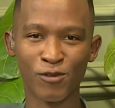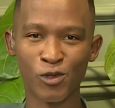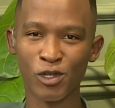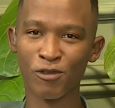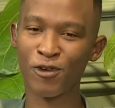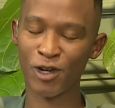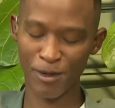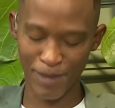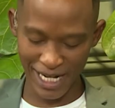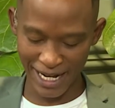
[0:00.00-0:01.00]
And I'm sure you're
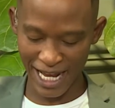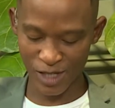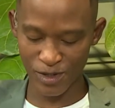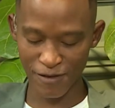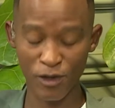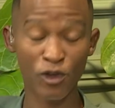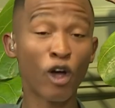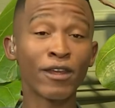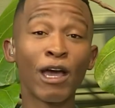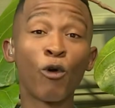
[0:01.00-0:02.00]
following Ma Nala as well. If you're
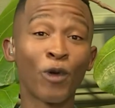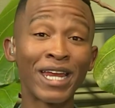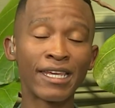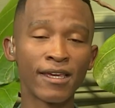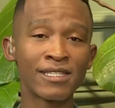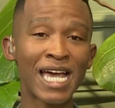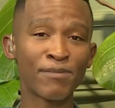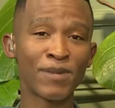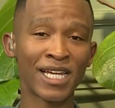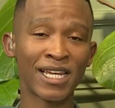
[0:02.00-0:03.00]
not already, it's at